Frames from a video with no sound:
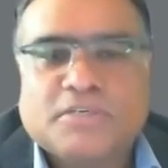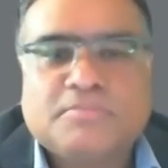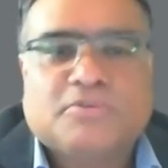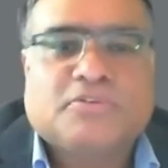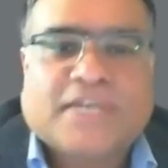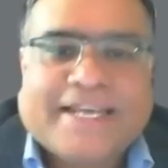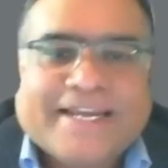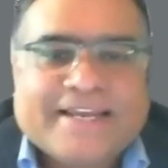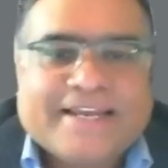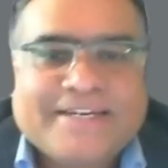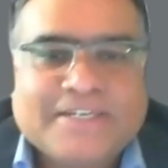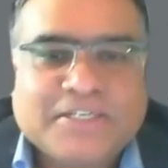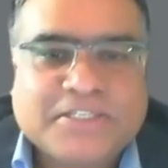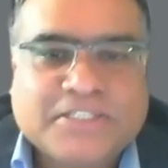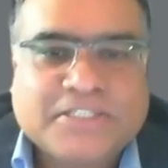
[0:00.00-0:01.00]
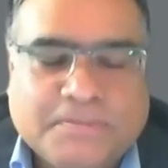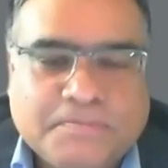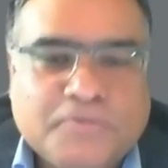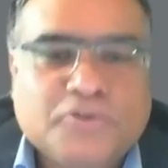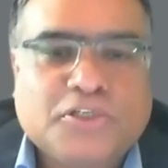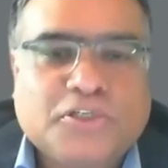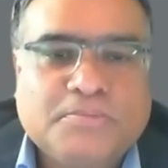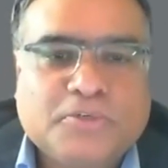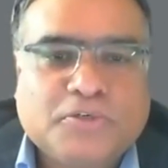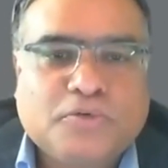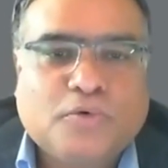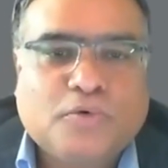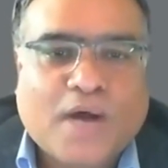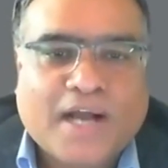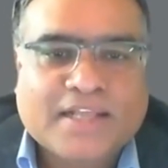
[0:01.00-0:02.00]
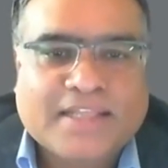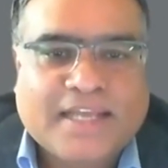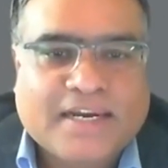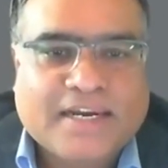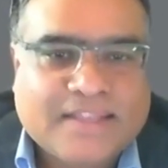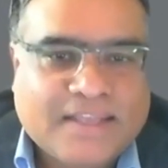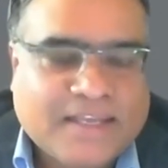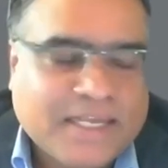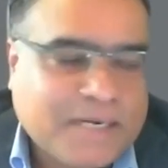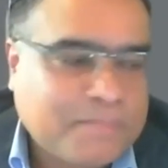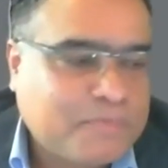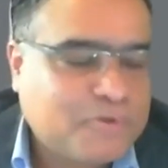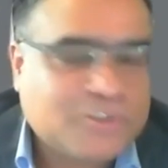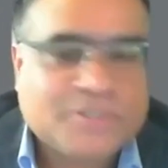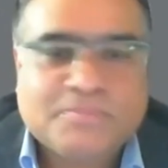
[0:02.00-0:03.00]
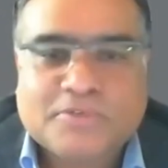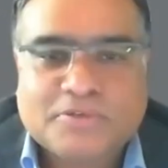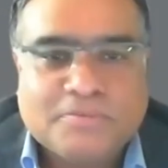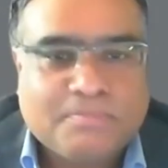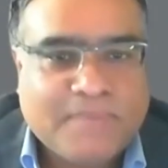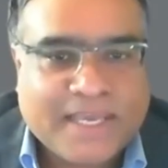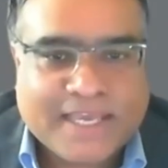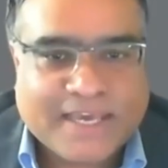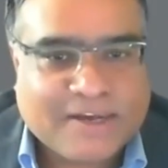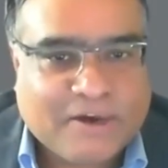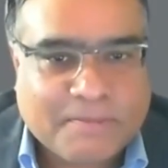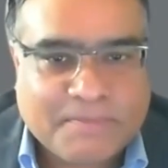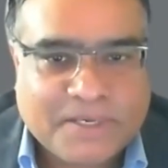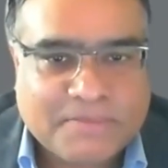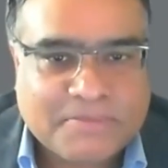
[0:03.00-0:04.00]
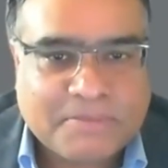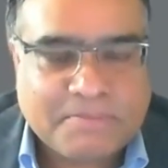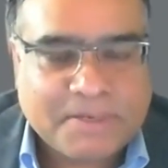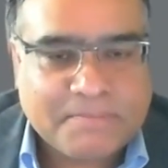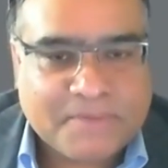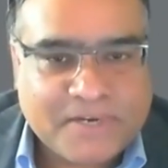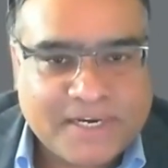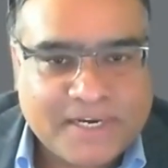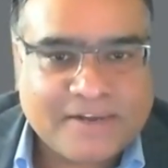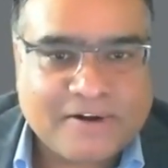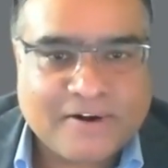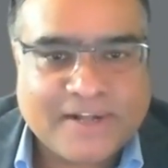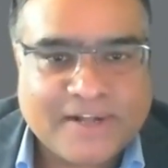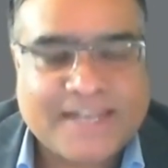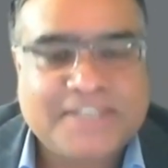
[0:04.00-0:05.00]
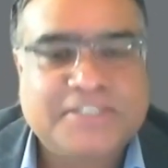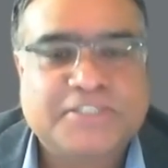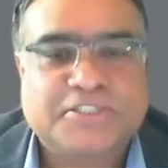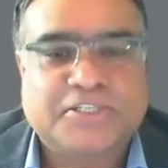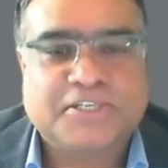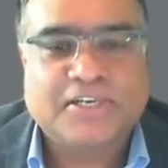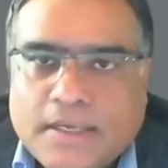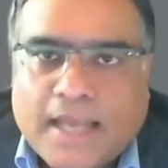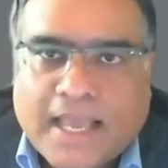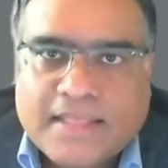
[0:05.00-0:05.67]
to get an internship, push him to walk that thing and push him to make a copy of the paper in an organization.